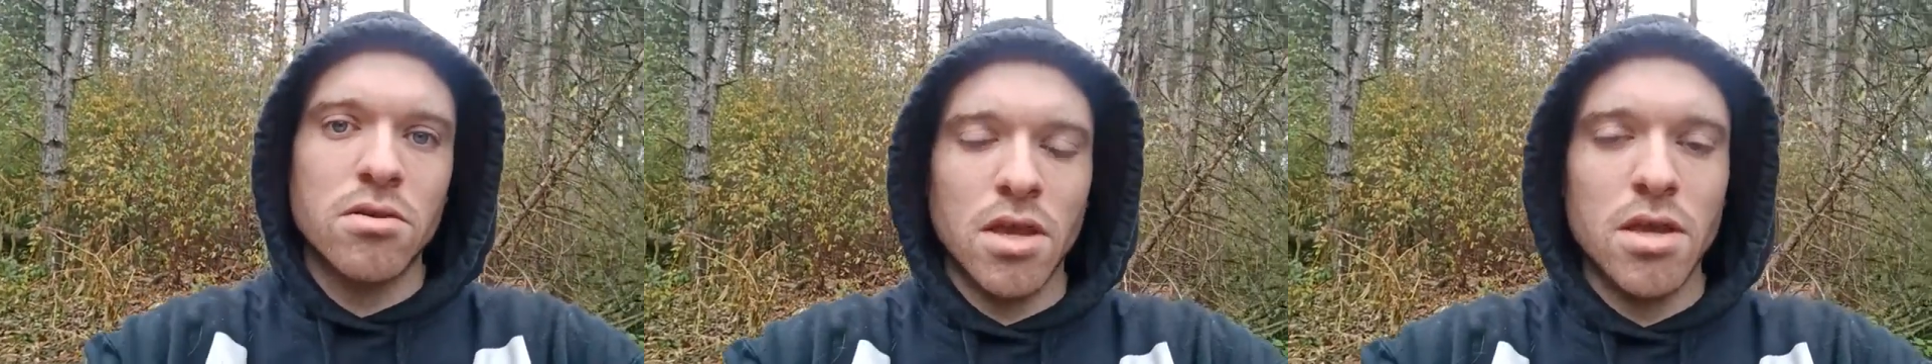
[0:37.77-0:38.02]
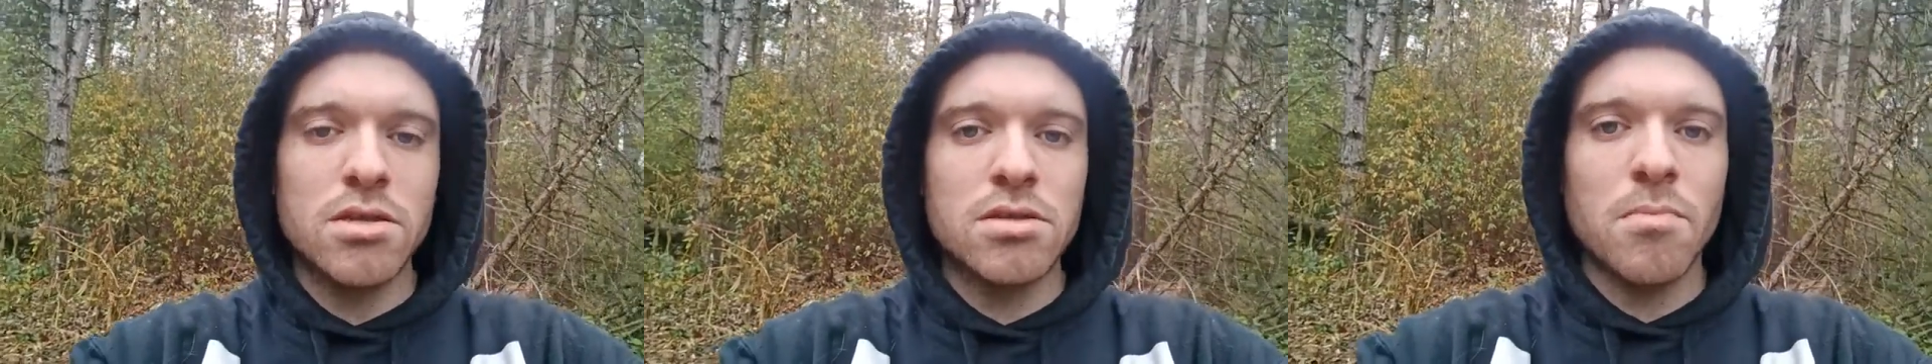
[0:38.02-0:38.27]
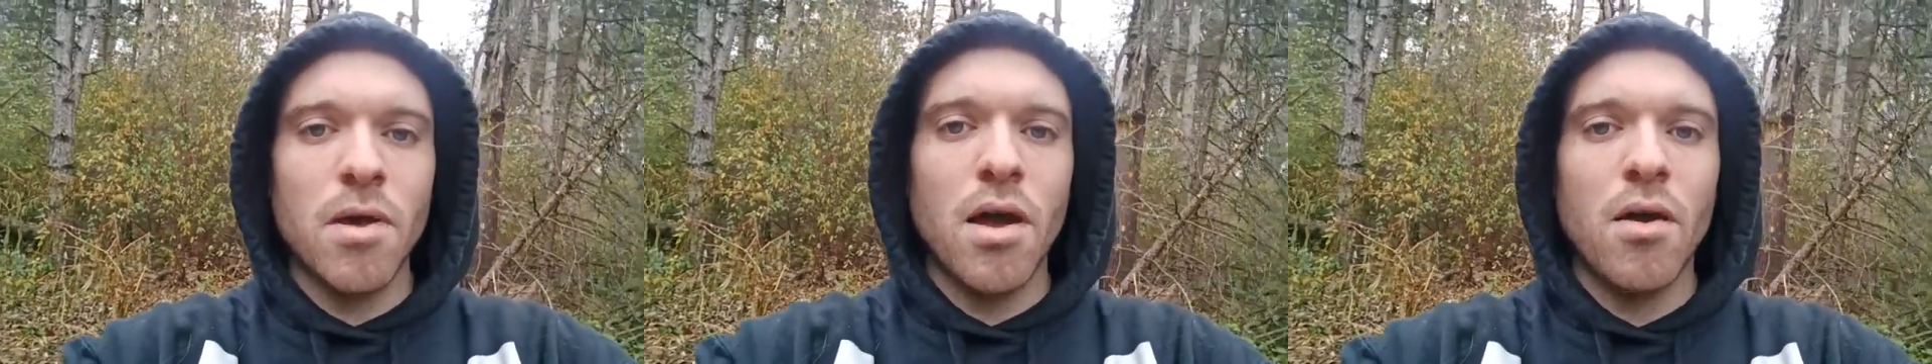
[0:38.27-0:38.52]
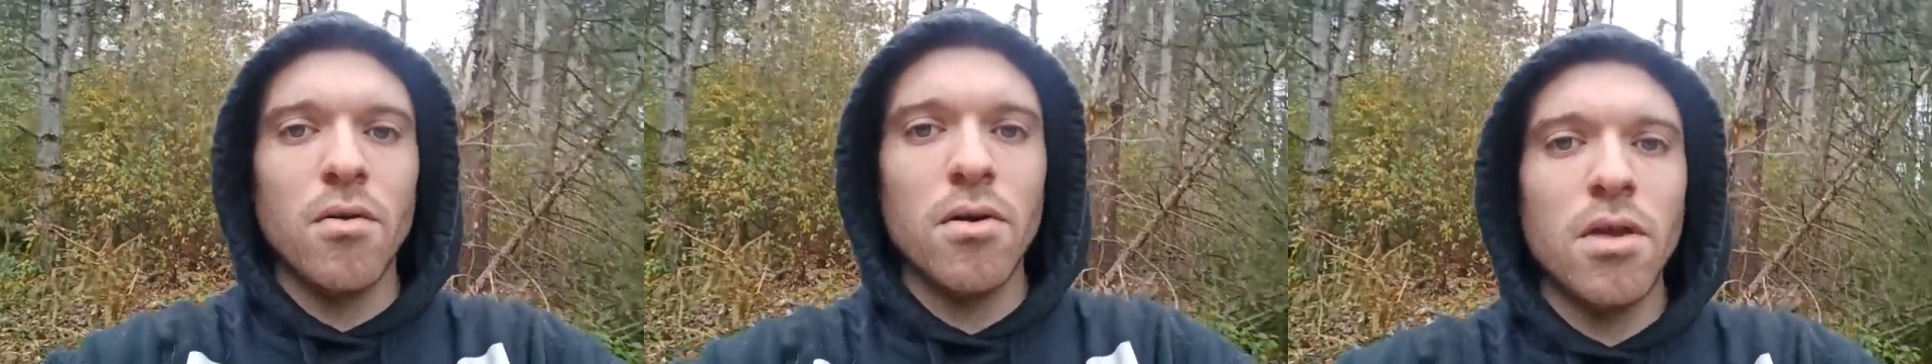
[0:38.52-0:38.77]
things
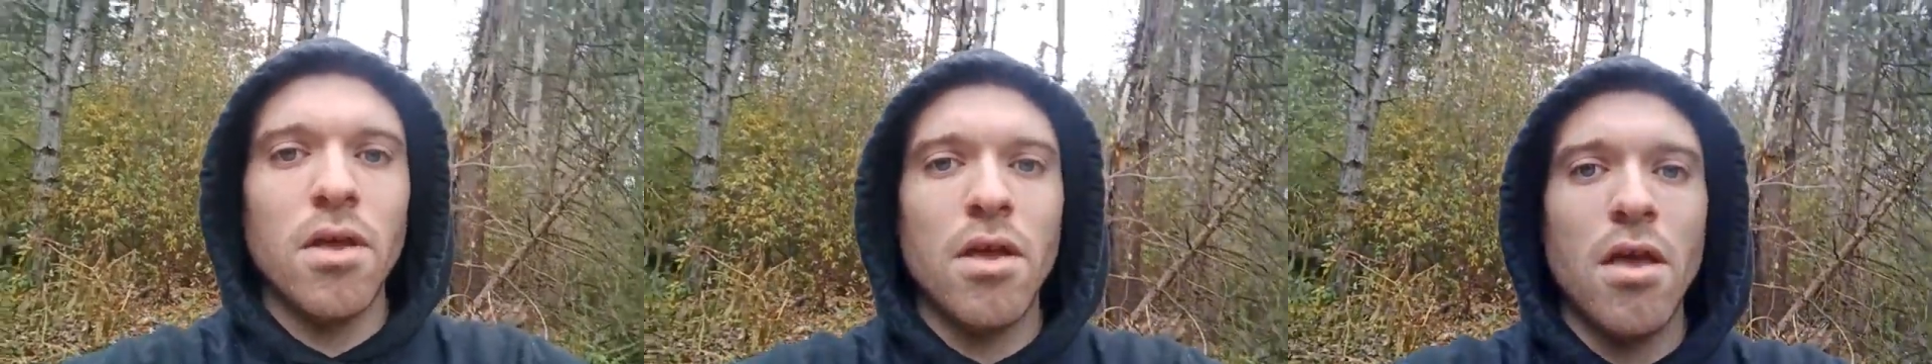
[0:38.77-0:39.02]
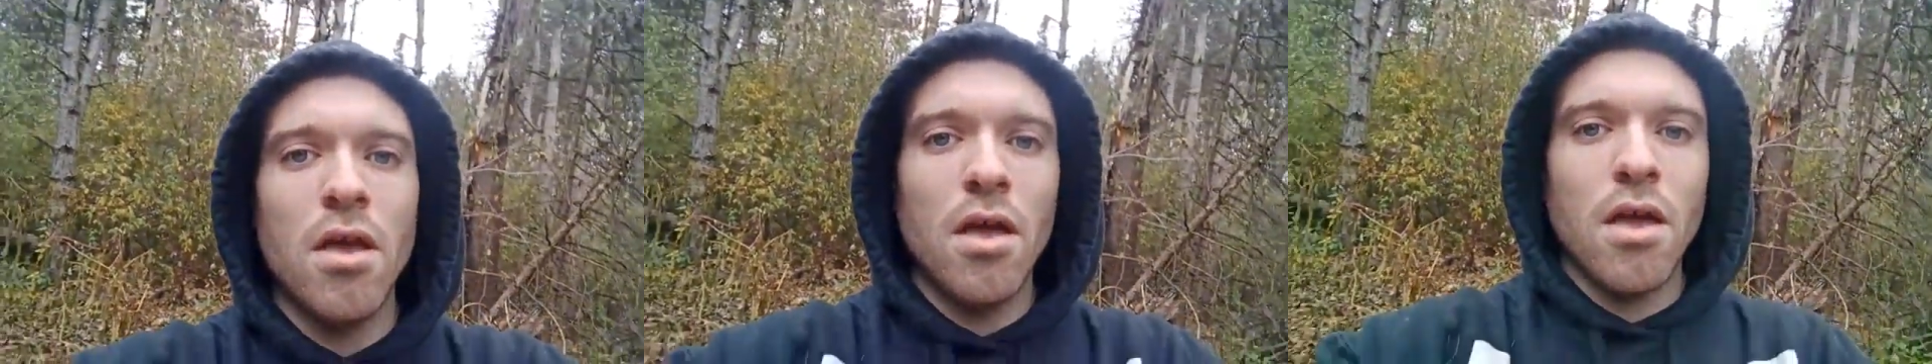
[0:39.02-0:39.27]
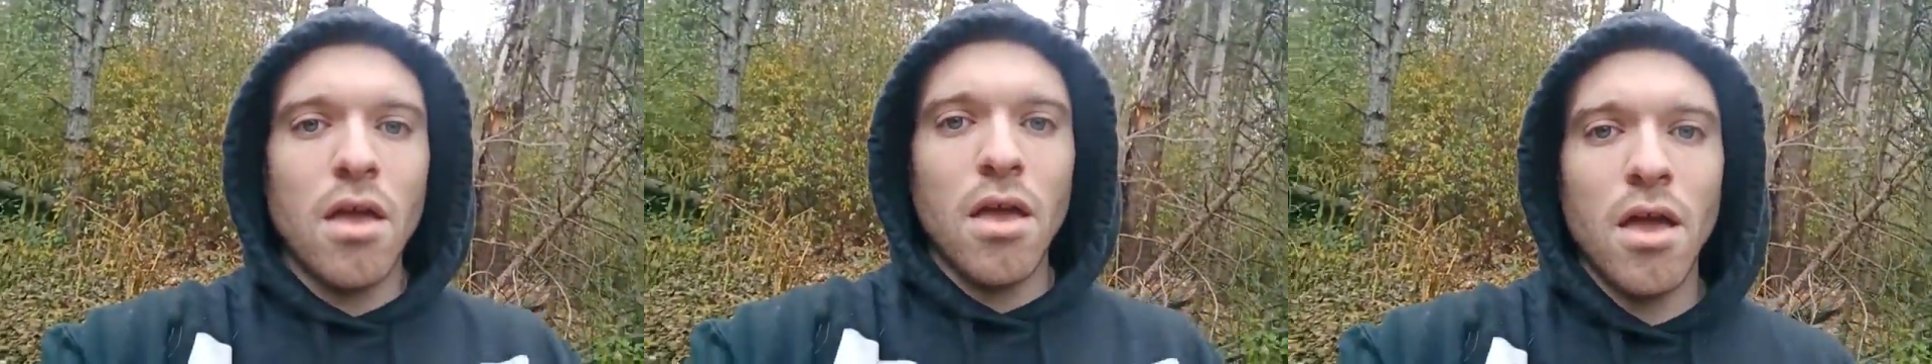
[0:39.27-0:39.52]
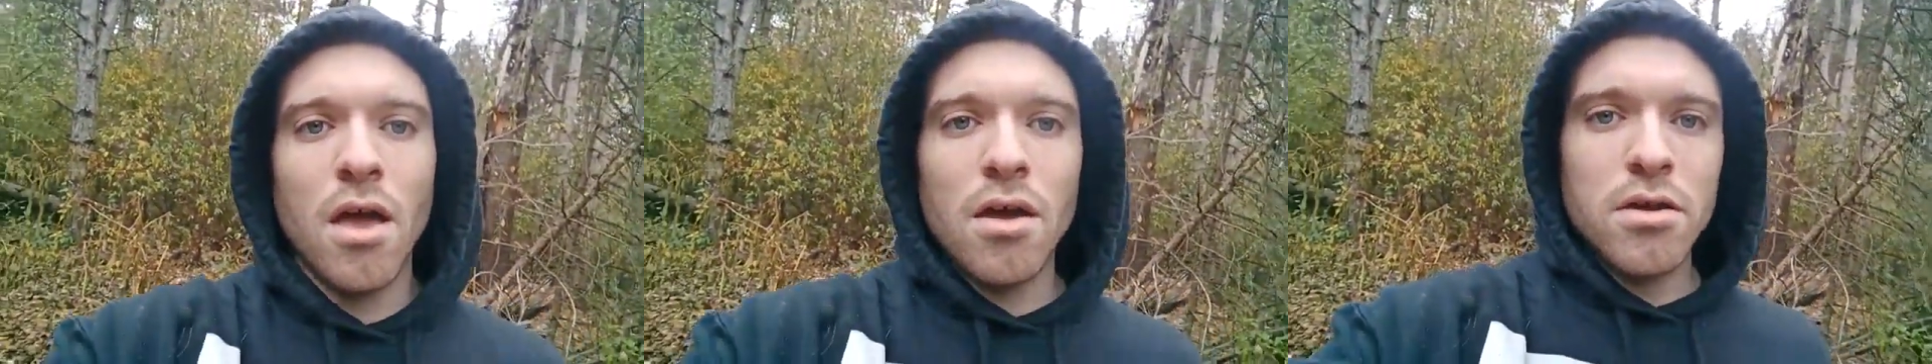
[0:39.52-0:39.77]
about.
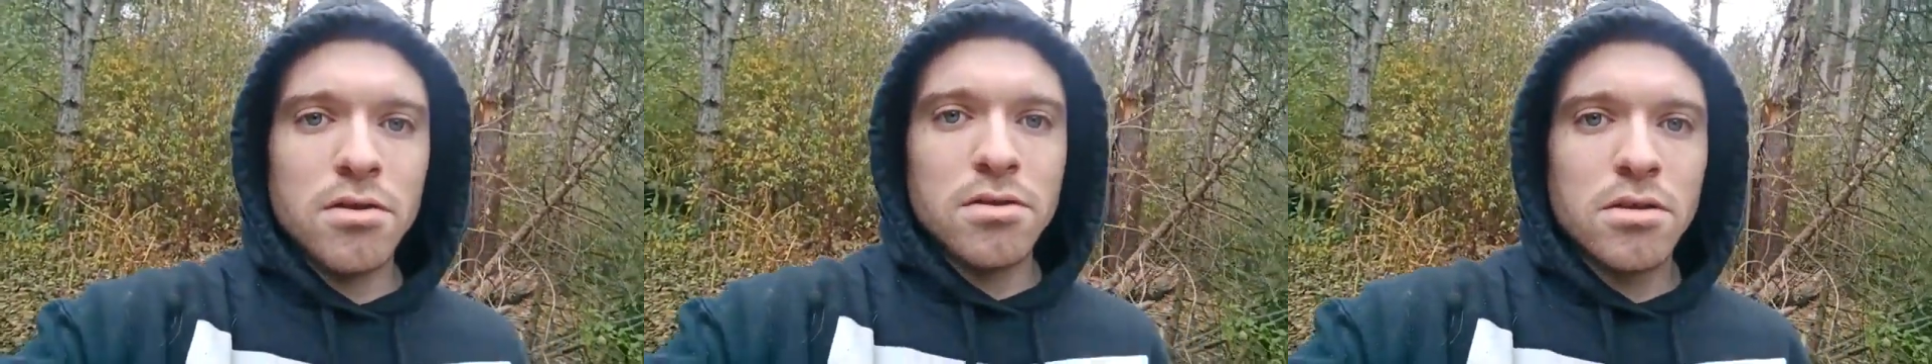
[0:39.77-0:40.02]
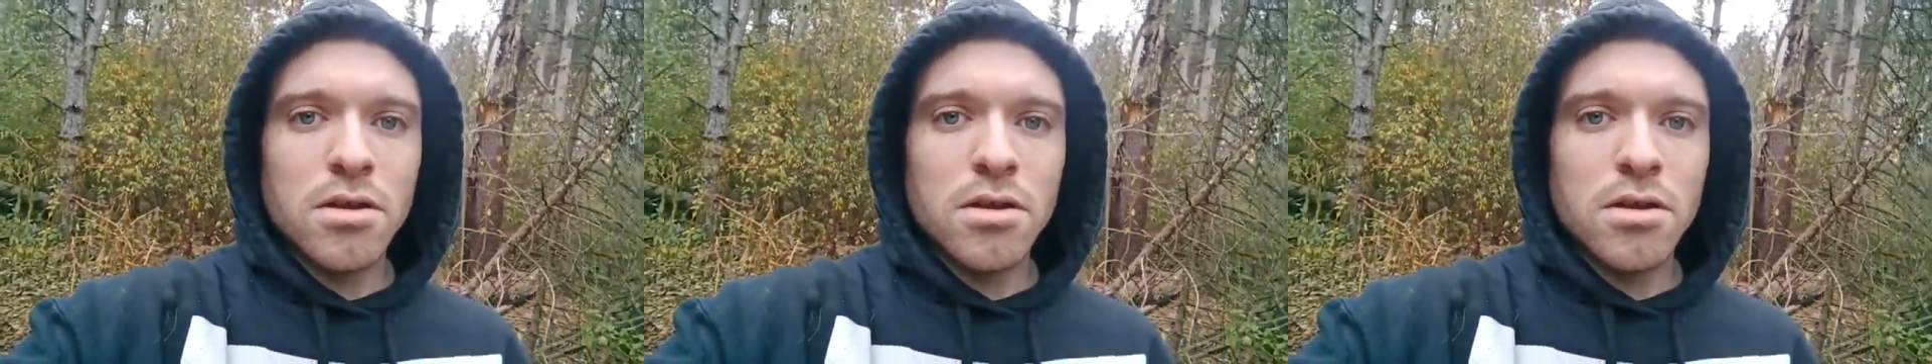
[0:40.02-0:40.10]
And